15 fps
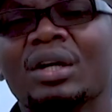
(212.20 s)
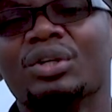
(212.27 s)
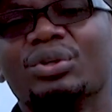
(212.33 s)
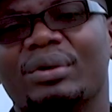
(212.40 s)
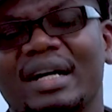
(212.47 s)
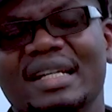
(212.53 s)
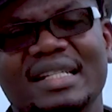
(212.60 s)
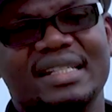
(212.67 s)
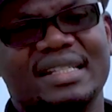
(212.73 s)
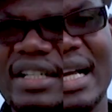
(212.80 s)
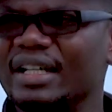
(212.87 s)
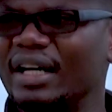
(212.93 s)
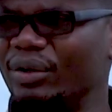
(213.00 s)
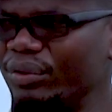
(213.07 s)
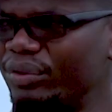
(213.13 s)
You can
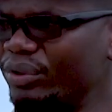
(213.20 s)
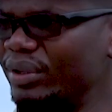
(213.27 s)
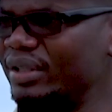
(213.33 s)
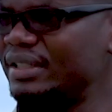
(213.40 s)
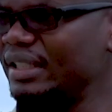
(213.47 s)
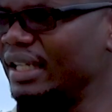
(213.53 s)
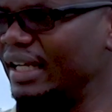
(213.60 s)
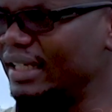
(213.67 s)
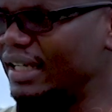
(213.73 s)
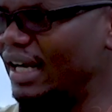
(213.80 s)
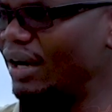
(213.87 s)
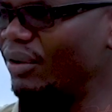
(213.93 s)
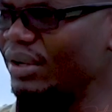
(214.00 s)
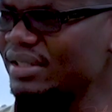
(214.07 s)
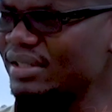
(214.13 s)
decide an authority like
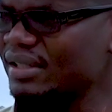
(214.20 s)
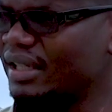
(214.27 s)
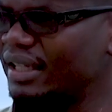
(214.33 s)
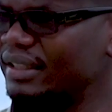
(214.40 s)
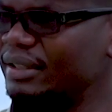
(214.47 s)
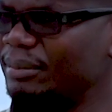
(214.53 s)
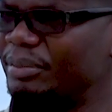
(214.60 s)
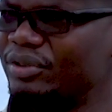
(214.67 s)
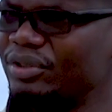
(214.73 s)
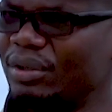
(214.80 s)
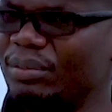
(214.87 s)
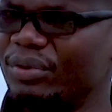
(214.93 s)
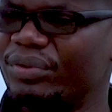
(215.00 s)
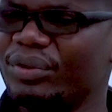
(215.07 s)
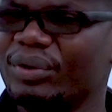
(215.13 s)
ours, like the
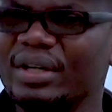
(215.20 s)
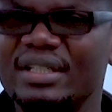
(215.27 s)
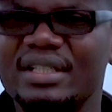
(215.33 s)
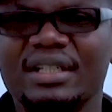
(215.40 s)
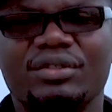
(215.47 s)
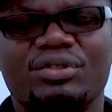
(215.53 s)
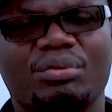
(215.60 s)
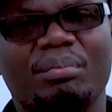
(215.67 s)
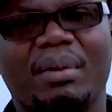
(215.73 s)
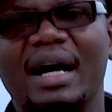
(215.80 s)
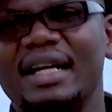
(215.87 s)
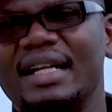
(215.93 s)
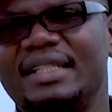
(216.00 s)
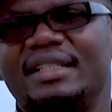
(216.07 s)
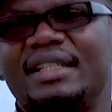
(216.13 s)
Petroleum Authority, to
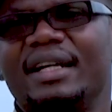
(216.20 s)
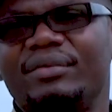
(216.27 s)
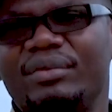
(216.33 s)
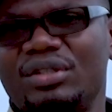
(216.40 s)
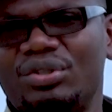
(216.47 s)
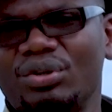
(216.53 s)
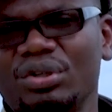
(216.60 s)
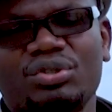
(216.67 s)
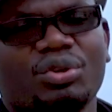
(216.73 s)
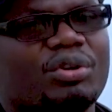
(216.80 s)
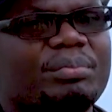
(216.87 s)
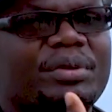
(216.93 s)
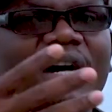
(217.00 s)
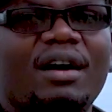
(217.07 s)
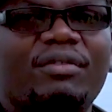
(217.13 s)
manage that resource
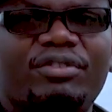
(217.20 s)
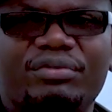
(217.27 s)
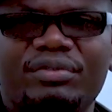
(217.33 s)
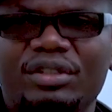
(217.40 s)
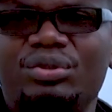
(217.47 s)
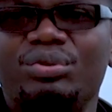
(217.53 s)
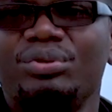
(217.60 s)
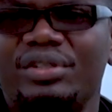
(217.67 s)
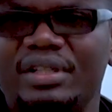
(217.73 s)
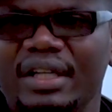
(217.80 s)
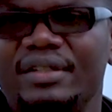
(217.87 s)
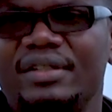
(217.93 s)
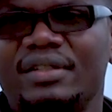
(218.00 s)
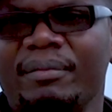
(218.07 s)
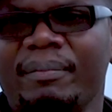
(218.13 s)
on behalf of the two
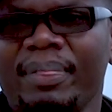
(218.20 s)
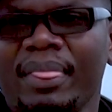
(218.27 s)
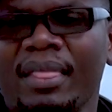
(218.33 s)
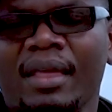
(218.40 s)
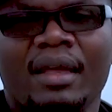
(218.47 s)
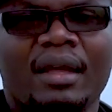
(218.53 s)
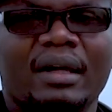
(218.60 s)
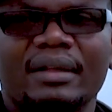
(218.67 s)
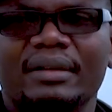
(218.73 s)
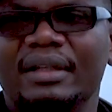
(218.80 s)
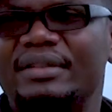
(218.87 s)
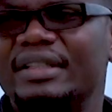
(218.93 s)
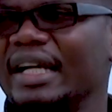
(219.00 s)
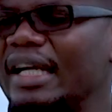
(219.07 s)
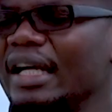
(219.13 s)
states. The
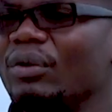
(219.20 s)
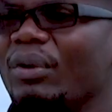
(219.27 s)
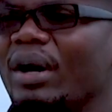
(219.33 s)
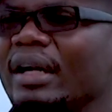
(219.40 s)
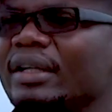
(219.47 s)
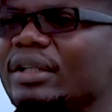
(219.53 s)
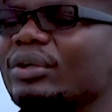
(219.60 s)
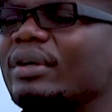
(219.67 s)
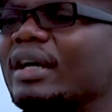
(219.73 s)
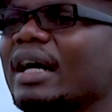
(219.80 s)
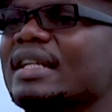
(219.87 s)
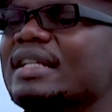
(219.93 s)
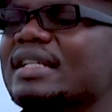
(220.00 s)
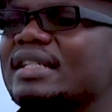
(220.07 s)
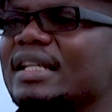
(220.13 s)
second one, you
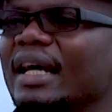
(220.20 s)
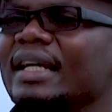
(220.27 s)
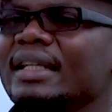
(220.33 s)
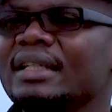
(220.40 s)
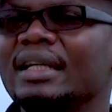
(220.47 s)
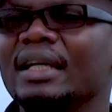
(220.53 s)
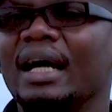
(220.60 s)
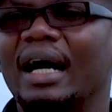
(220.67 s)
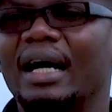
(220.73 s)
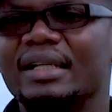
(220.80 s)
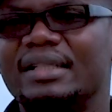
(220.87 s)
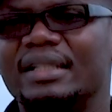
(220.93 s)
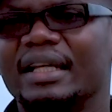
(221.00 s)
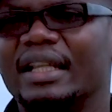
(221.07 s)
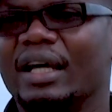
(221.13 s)
can decide and
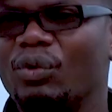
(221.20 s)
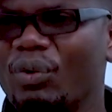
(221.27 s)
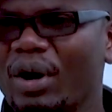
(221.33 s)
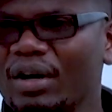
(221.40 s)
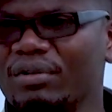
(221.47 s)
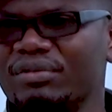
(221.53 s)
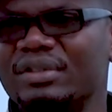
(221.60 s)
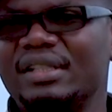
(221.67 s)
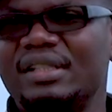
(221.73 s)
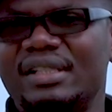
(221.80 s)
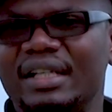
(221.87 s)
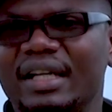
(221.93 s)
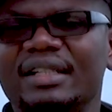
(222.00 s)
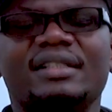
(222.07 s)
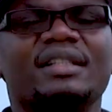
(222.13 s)
say that one of the
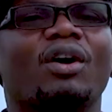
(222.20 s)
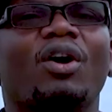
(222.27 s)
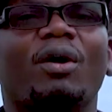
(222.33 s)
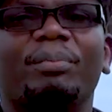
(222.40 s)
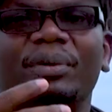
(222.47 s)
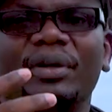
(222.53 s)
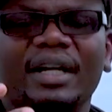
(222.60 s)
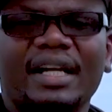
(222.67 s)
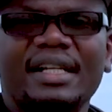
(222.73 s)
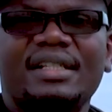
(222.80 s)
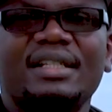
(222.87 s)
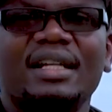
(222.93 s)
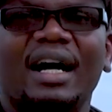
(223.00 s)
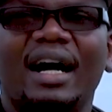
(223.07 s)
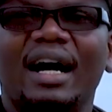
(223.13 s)
states
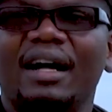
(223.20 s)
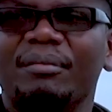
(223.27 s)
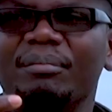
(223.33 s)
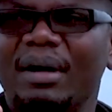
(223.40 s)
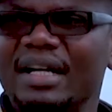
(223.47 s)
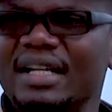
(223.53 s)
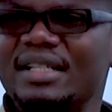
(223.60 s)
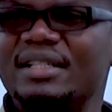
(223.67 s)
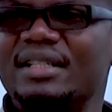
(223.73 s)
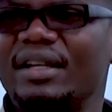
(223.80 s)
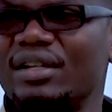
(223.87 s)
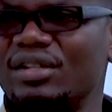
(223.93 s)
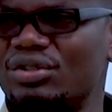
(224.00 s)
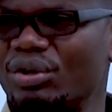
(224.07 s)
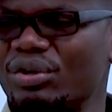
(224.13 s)
operate and manage the
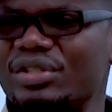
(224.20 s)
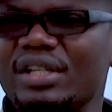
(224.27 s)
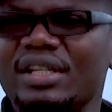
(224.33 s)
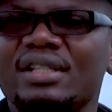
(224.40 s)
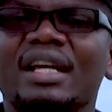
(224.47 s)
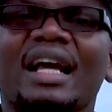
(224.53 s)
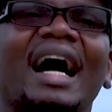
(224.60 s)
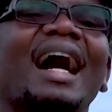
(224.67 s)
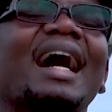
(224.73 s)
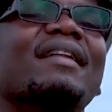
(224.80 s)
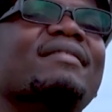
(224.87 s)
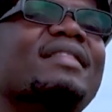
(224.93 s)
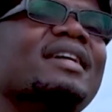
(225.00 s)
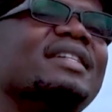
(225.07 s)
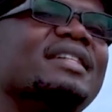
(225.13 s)
resources,
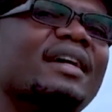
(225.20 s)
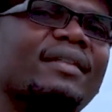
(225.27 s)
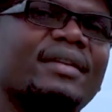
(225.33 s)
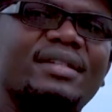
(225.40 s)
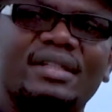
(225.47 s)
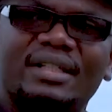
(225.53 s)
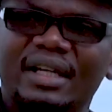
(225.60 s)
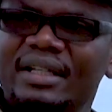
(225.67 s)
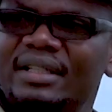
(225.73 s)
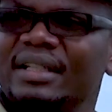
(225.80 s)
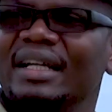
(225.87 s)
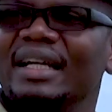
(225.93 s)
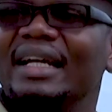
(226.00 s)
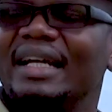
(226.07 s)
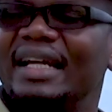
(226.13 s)
and then the other state
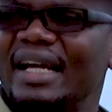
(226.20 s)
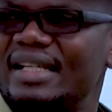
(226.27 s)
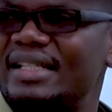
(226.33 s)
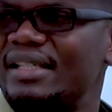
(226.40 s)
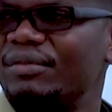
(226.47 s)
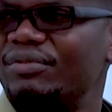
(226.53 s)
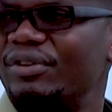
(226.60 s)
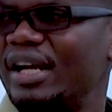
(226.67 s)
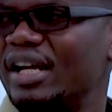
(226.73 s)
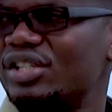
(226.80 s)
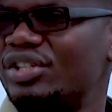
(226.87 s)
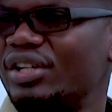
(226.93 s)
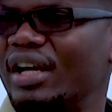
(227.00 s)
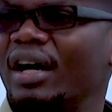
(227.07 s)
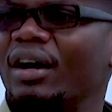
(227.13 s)
gets a fair
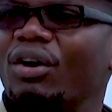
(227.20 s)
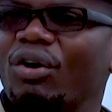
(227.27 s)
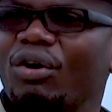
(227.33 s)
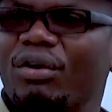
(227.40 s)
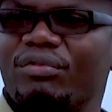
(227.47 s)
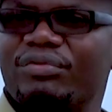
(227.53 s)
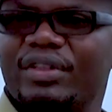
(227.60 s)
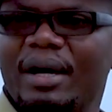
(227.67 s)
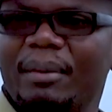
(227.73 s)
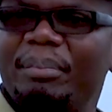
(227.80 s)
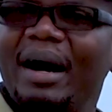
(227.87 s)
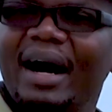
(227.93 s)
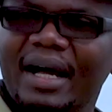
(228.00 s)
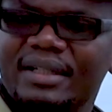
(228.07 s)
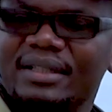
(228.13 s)
share of their
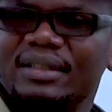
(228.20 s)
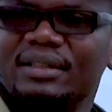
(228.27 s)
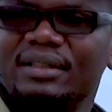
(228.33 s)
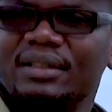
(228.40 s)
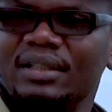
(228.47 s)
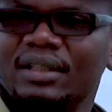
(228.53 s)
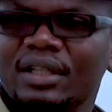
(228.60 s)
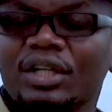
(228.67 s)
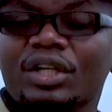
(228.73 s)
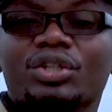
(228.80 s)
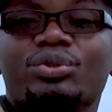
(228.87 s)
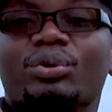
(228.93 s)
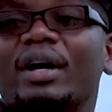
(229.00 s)
part. You